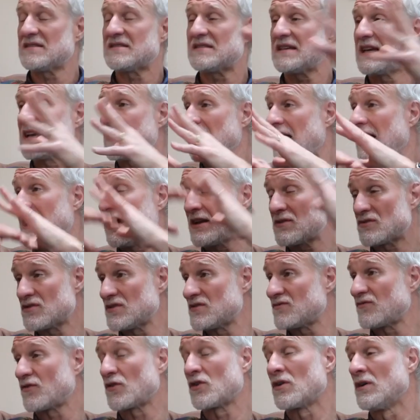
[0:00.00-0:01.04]
a
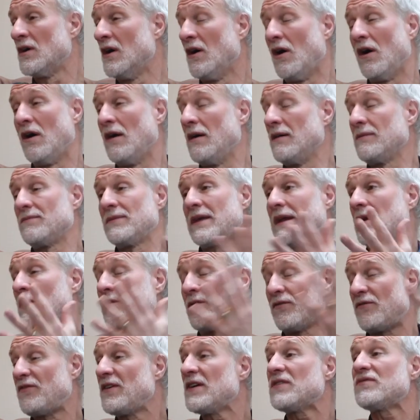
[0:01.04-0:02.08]
psychiatrist for
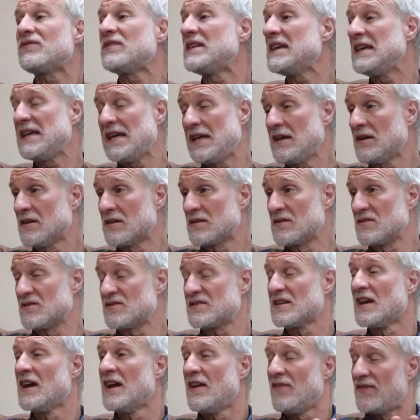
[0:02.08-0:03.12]
50
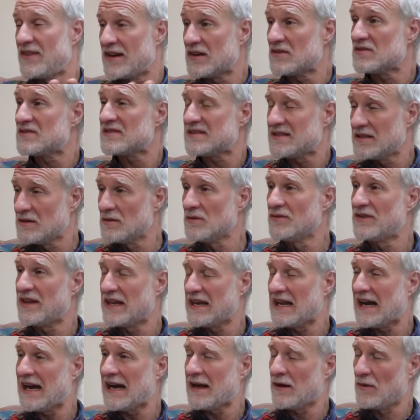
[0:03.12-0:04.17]
years, there's still
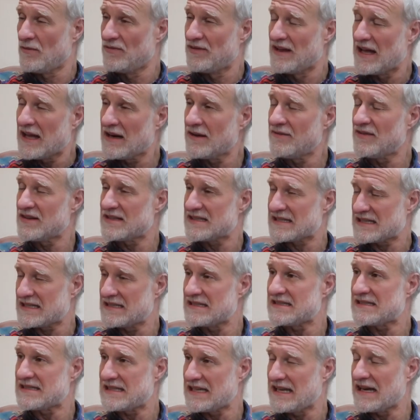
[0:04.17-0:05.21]
denial. None of us
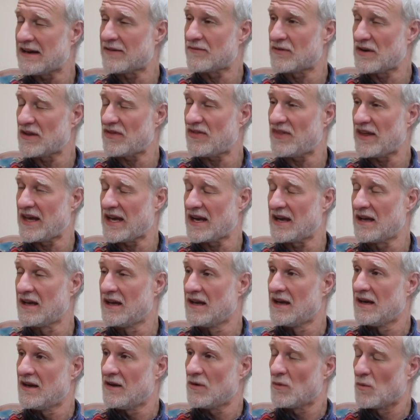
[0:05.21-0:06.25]
can see everything
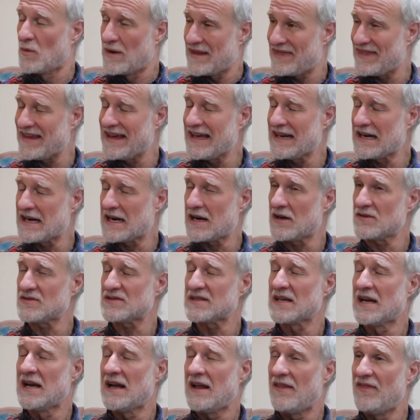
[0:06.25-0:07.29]
within
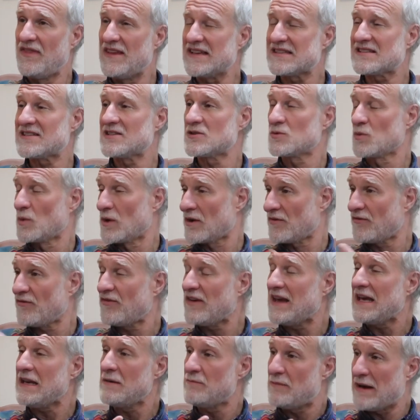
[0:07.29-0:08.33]
us. This is where
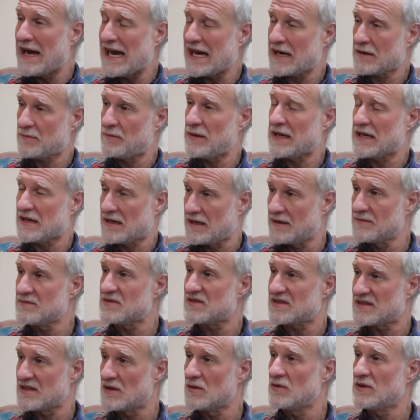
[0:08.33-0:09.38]
feedback
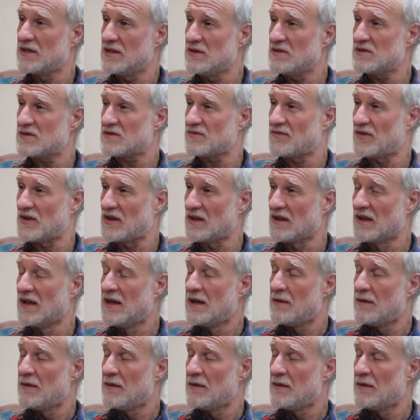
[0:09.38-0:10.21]
becomes so useful,